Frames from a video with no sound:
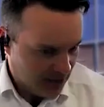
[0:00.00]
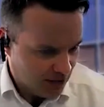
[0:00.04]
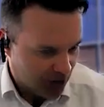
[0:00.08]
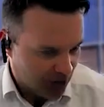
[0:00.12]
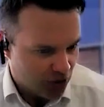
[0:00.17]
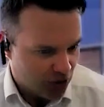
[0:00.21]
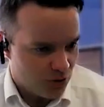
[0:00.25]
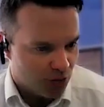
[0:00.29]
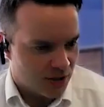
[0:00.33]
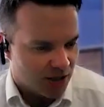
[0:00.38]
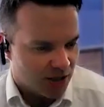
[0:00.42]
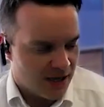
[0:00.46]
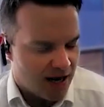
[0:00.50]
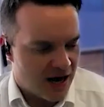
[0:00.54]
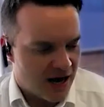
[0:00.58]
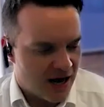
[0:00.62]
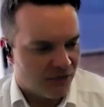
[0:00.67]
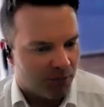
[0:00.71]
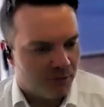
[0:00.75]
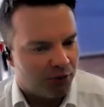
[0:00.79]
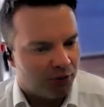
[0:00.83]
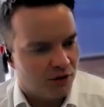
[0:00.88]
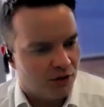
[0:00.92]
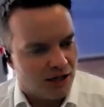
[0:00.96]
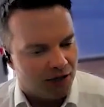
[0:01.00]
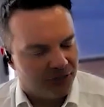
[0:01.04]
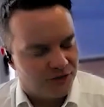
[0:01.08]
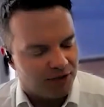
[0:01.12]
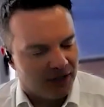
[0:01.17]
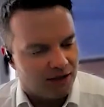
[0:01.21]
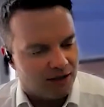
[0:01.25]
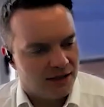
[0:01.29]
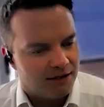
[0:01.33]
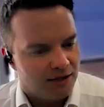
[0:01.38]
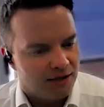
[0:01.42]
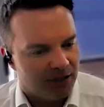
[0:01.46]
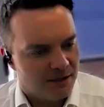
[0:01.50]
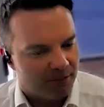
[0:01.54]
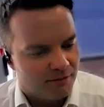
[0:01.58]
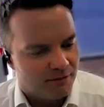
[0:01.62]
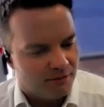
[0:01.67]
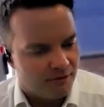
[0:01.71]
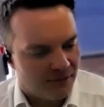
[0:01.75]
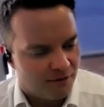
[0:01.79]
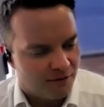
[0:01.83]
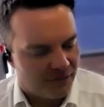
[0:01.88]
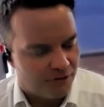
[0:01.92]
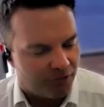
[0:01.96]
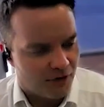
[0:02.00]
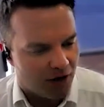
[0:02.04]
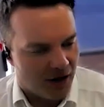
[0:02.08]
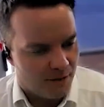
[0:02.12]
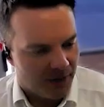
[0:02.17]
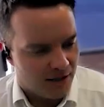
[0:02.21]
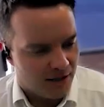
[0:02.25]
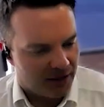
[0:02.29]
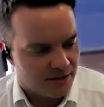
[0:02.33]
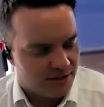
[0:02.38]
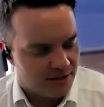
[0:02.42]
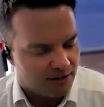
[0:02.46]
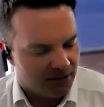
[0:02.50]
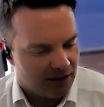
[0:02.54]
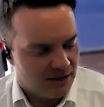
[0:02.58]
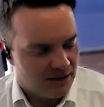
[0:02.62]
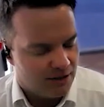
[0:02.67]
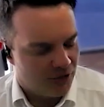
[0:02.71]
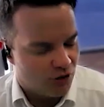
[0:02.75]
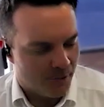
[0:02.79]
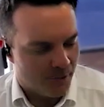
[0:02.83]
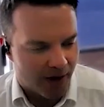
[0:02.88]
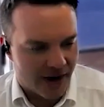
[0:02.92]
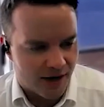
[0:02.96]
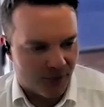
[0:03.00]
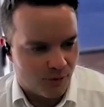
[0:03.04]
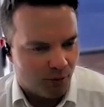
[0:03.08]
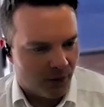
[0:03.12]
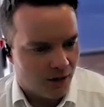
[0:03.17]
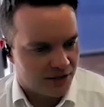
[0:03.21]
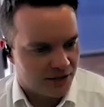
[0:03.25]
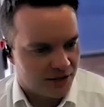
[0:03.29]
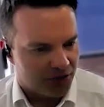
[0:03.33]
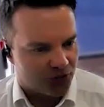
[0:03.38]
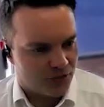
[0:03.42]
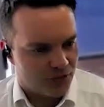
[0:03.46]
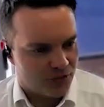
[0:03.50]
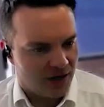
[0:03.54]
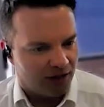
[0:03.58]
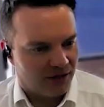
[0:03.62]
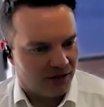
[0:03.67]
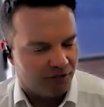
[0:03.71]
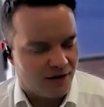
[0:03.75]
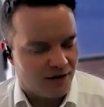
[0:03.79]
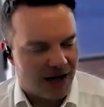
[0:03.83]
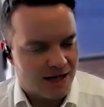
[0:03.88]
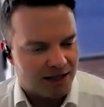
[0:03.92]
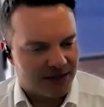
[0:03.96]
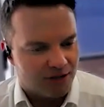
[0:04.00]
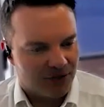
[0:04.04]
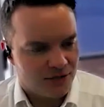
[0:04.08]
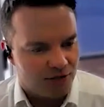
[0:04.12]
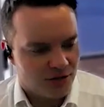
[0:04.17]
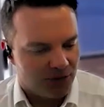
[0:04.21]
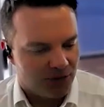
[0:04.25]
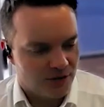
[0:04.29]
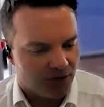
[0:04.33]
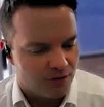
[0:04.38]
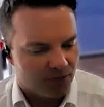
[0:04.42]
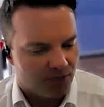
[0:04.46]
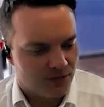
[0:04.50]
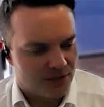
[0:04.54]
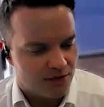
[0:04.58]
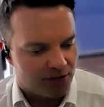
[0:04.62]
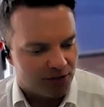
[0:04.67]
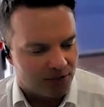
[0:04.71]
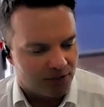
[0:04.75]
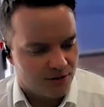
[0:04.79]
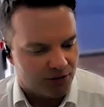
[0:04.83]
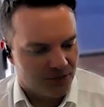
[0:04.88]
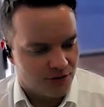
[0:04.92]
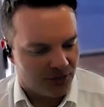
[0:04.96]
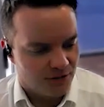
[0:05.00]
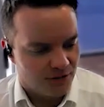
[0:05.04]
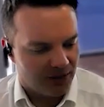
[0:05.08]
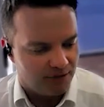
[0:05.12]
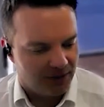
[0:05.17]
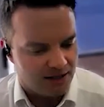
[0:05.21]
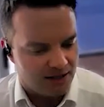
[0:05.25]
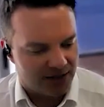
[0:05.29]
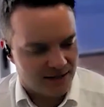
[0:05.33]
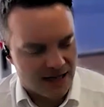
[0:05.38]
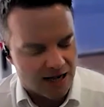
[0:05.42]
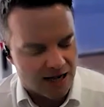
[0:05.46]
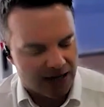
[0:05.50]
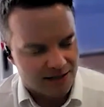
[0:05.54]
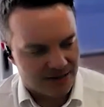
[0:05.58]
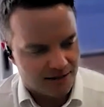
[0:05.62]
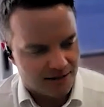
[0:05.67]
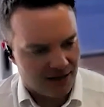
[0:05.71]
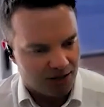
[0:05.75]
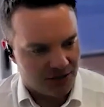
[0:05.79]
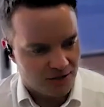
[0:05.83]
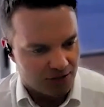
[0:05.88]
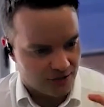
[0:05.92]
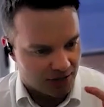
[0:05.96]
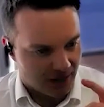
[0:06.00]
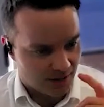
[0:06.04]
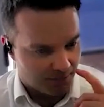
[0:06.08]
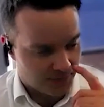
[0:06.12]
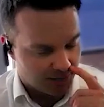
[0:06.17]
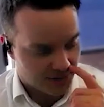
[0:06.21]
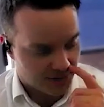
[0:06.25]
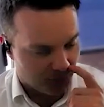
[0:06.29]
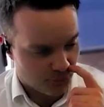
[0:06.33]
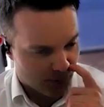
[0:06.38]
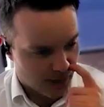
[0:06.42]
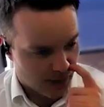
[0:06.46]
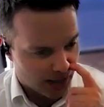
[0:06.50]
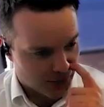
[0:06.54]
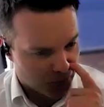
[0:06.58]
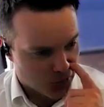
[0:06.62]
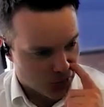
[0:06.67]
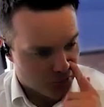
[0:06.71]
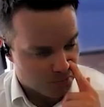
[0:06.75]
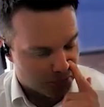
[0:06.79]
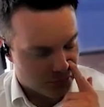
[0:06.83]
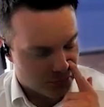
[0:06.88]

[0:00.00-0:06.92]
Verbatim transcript: you can never pull out the lithium from it, no matter what strength of acid you use. So th- this calcination step is a well-known